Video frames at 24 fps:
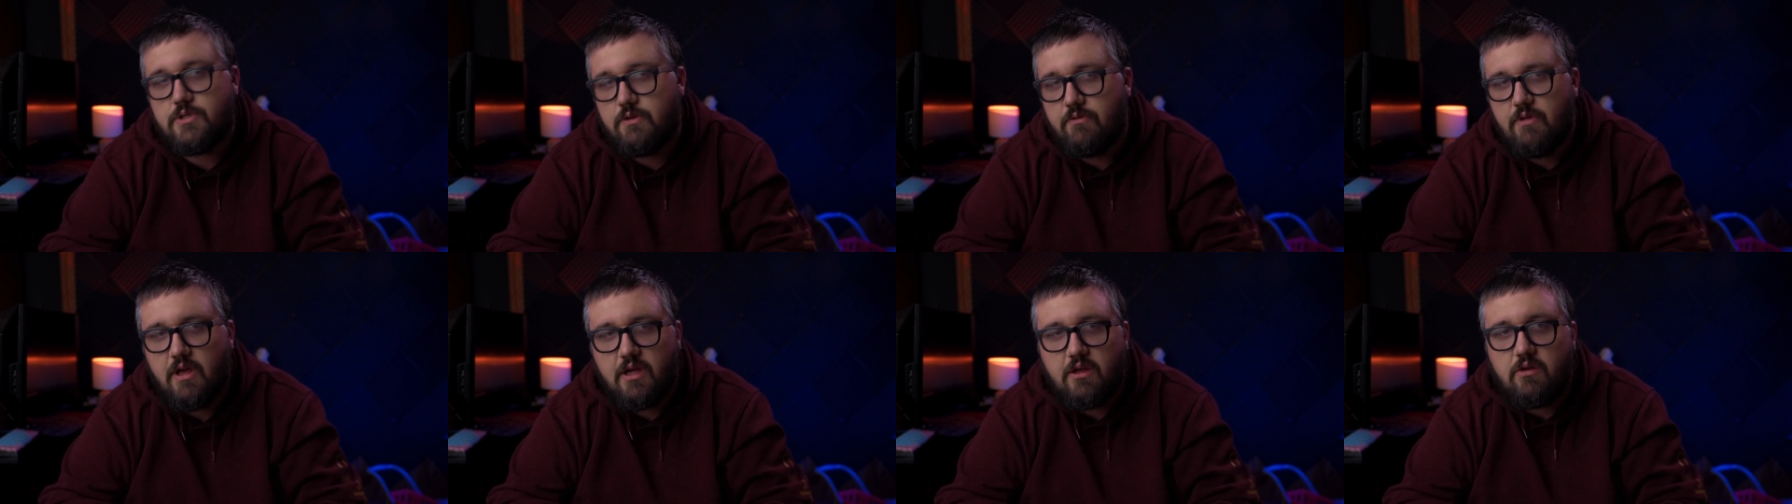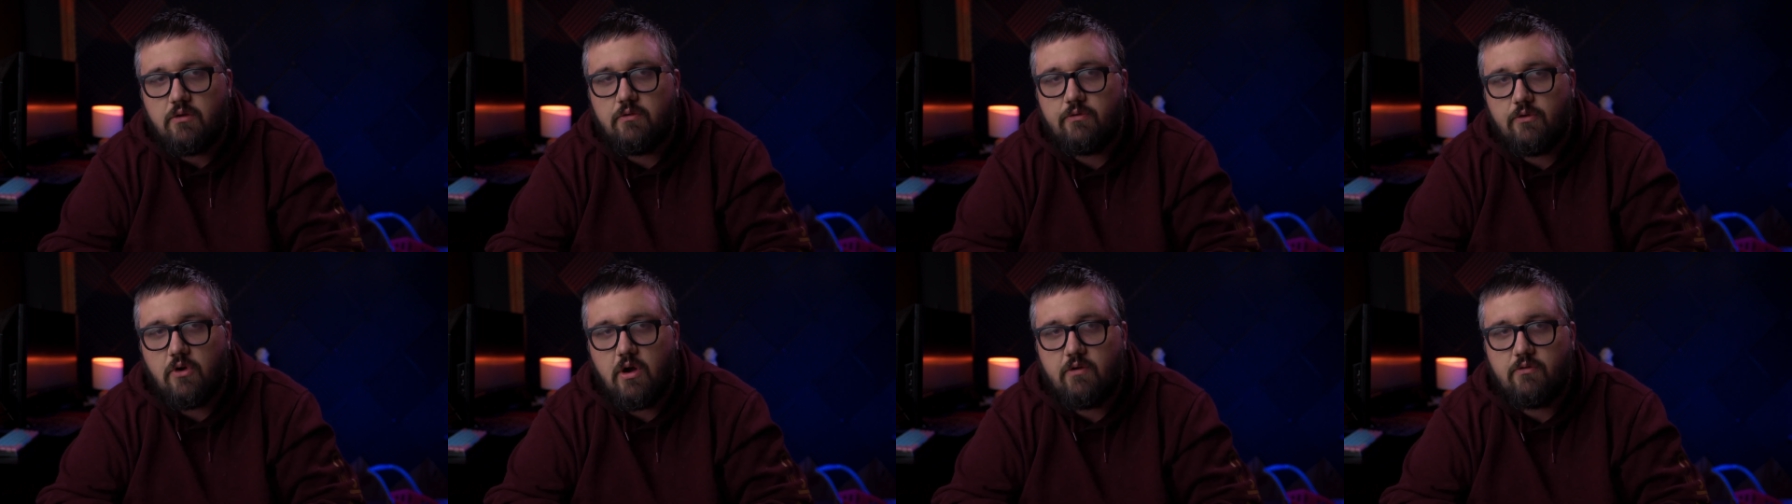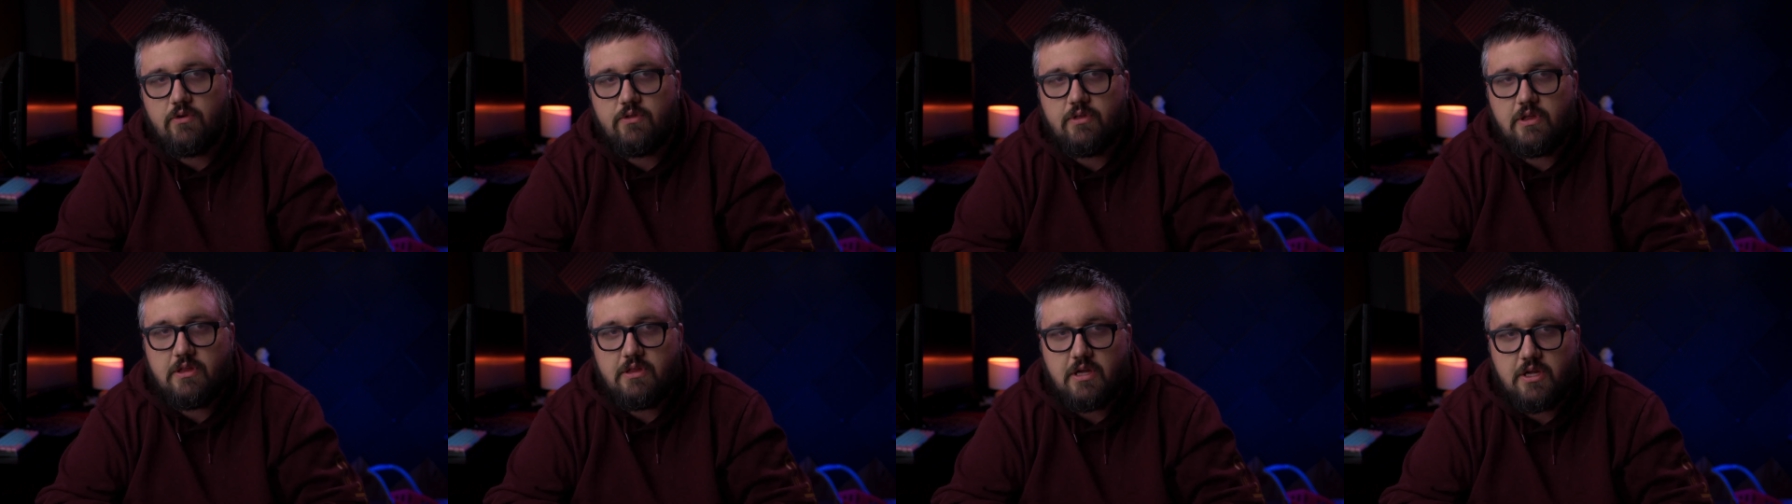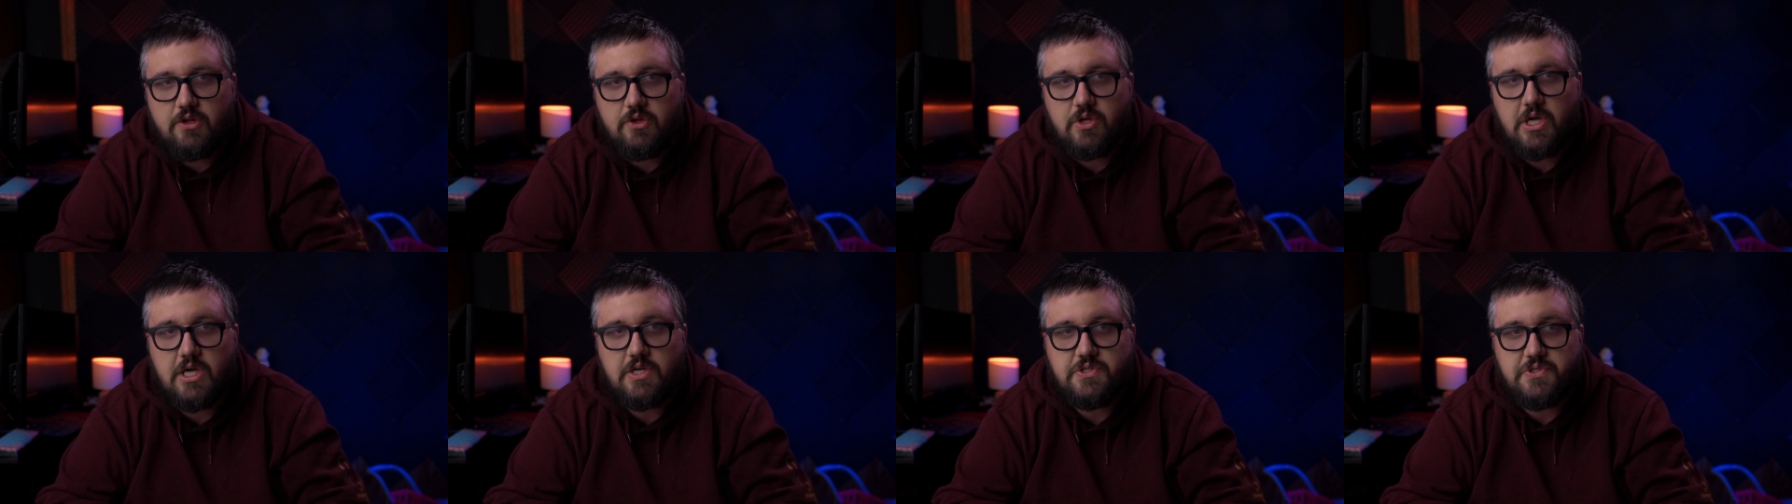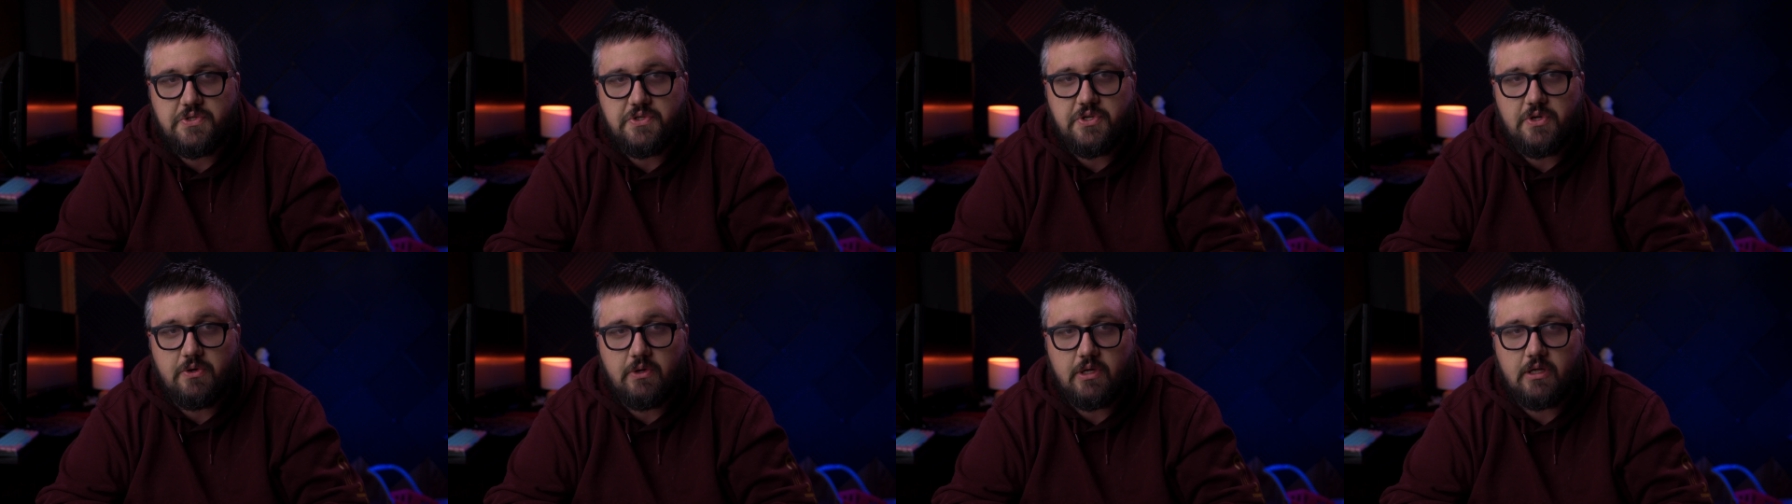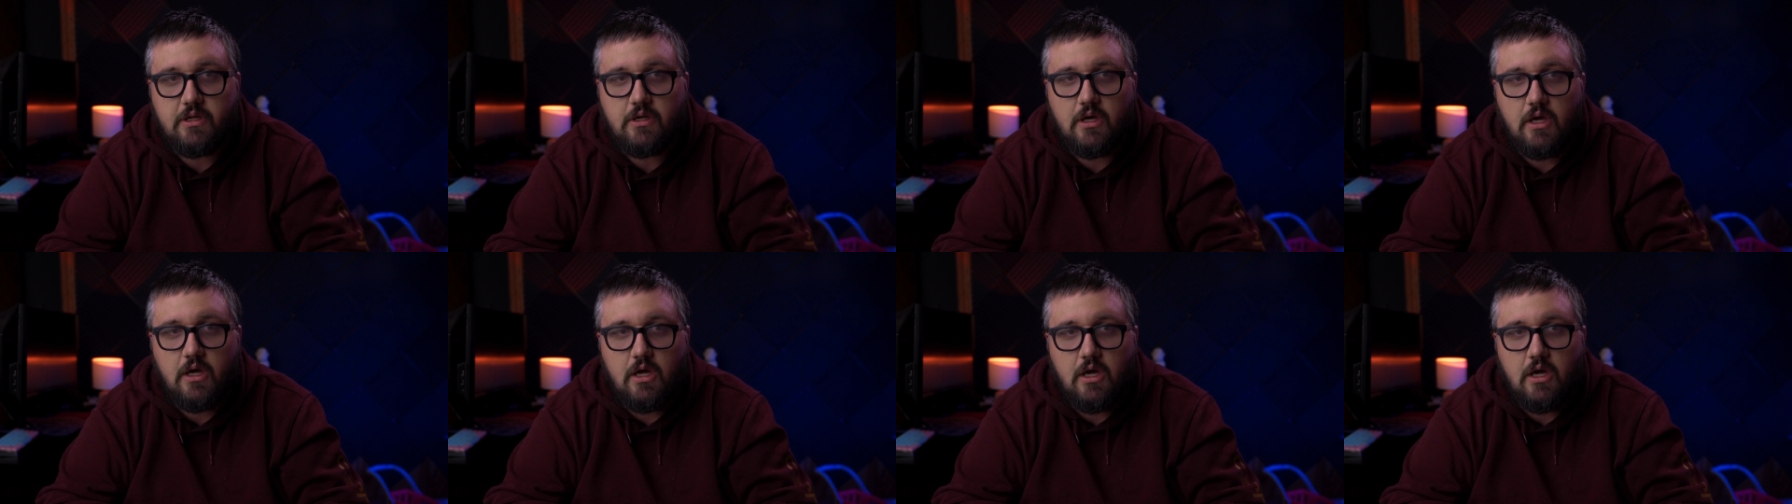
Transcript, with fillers: And thank you for everything that you guys are doing.